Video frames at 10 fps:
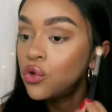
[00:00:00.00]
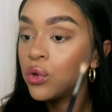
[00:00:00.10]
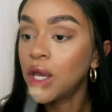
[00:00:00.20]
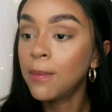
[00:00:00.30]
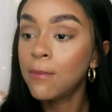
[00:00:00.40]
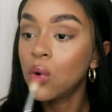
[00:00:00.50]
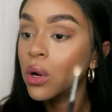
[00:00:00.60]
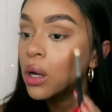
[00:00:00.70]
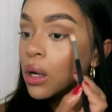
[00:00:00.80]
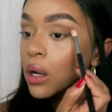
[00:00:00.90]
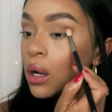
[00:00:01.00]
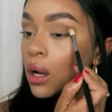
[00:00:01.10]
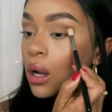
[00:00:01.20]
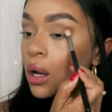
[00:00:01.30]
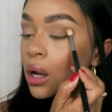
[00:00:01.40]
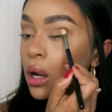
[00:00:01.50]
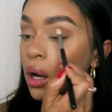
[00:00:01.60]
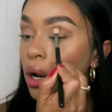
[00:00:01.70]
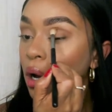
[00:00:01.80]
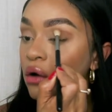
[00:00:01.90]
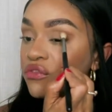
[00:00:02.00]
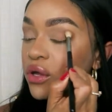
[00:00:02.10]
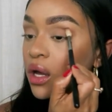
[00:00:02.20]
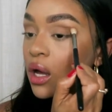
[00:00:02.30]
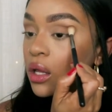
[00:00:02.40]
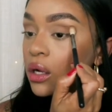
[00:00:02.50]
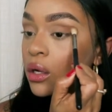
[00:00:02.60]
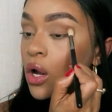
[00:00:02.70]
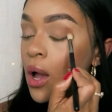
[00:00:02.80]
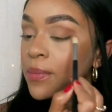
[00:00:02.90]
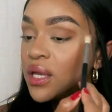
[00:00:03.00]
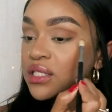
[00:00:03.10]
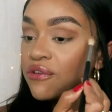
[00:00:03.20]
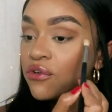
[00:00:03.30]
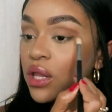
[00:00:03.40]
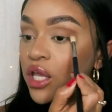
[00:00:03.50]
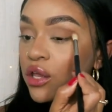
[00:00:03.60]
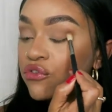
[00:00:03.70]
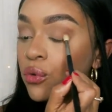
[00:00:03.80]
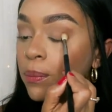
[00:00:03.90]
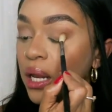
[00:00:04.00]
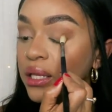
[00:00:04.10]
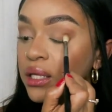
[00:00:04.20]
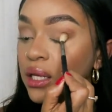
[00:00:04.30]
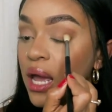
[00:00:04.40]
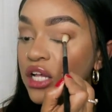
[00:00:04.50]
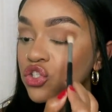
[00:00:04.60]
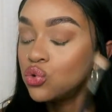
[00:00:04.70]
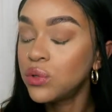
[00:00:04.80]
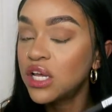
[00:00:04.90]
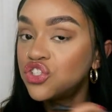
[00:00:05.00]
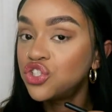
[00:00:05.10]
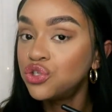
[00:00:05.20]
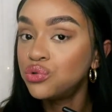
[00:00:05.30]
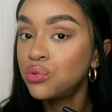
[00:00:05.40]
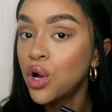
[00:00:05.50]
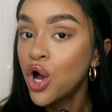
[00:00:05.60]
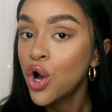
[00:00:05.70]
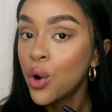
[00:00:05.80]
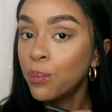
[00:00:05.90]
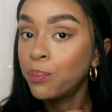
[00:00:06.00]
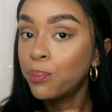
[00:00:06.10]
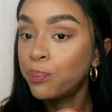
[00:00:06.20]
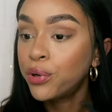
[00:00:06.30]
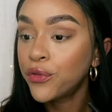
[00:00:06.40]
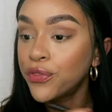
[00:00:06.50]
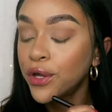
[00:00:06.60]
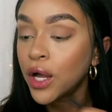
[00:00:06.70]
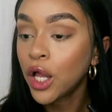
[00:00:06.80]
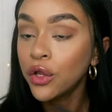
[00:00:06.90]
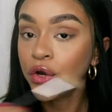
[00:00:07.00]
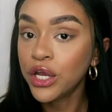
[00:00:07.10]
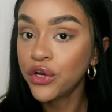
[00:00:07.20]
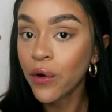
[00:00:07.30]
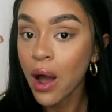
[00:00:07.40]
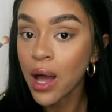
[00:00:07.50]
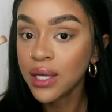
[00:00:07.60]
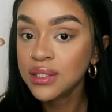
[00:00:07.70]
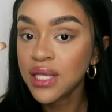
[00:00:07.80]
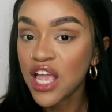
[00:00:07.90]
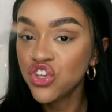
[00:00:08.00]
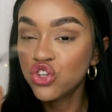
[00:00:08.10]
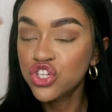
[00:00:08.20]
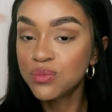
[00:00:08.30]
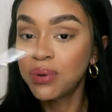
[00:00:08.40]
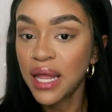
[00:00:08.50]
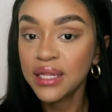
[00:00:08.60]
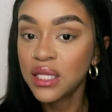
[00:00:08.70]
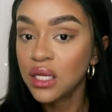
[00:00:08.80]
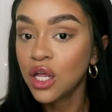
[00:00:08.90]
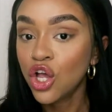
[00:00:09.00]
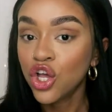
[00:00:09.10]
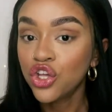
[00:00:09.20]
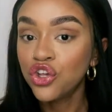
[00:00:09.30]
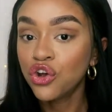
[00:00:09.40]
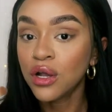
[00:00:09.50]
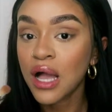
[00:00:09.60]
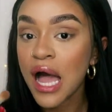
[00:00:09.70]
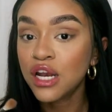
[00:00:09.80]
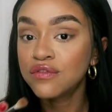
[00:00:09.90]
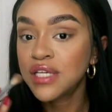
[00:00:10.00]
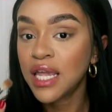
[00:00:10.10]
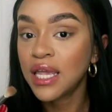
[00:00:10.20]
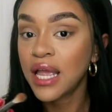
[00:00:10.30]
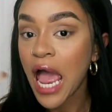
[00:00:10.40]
You get more of the color, because I feel like if you blend it as soon as you put the color in your eyes and you just blend it, you're kind of taking